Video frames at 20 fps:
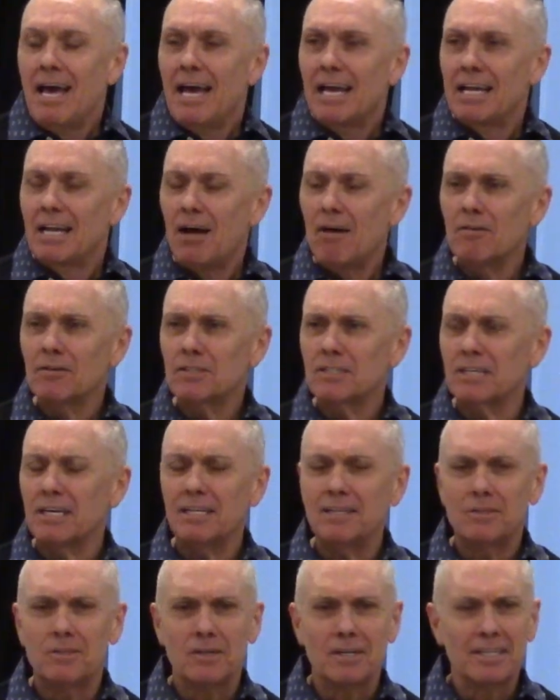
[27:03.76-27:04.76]
And all of a
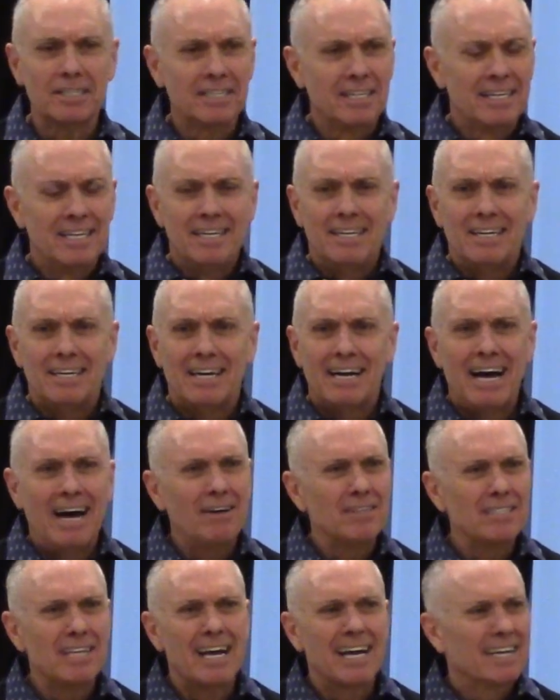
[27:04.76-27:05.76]
sudden, Chris, I
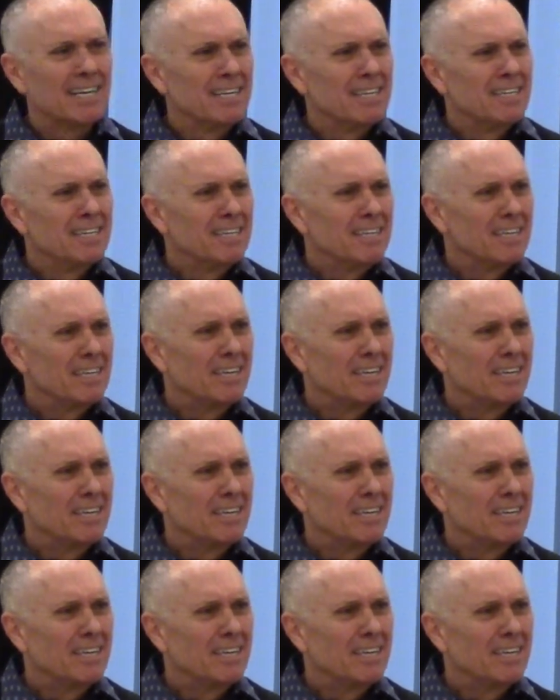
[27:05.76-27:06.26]
was like,